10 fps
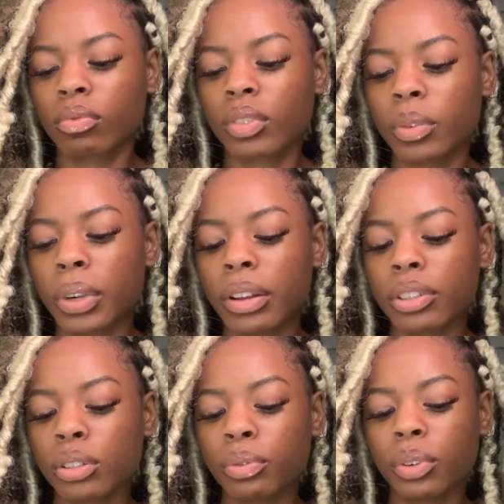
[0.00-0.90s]
We have
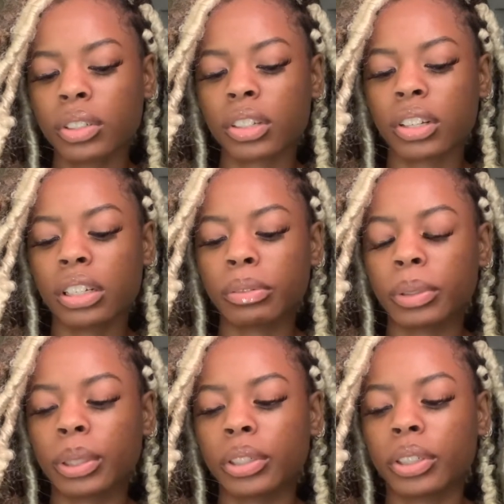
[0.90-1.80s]
two fours
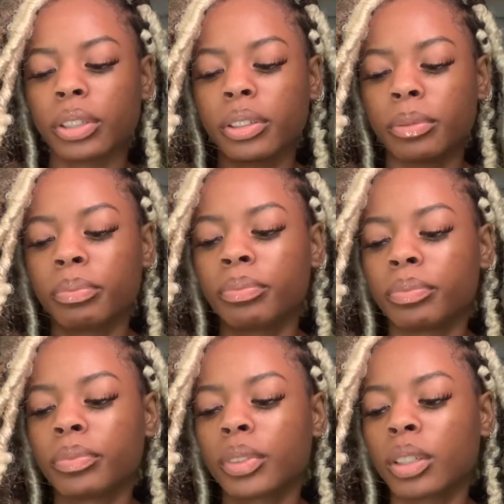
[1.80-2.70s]
clarifying each other.
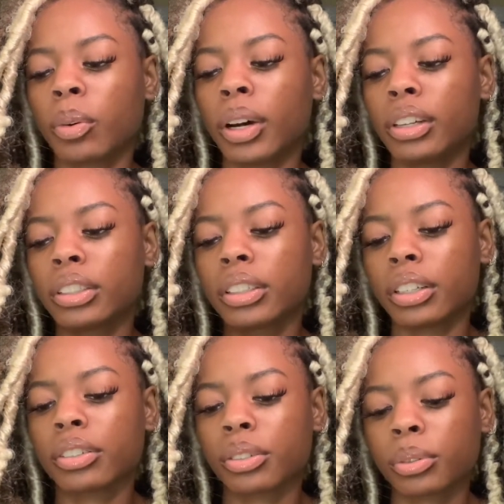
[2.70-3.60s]
Why is the Ten
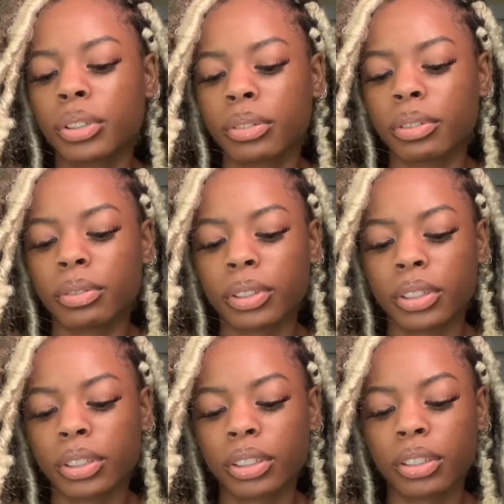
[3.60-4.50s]
of Swords in
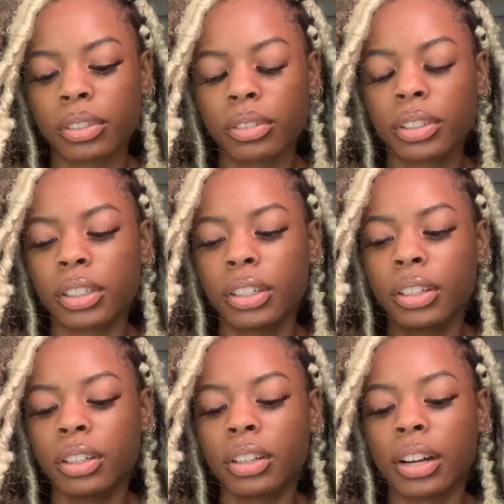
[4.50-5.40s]
reverse?
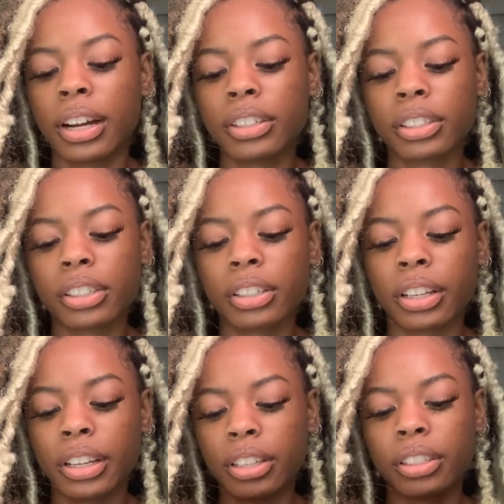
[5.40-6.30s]
I just seen
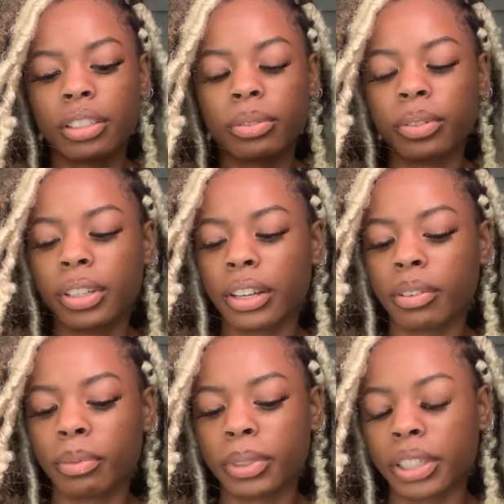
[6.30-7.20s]
the ace of, yeah,
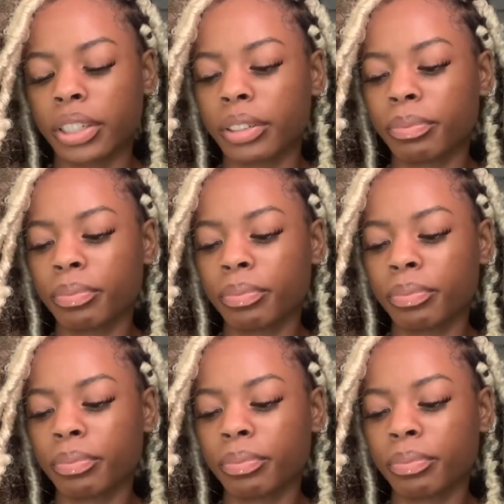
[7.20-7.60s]
I'm gonna take it.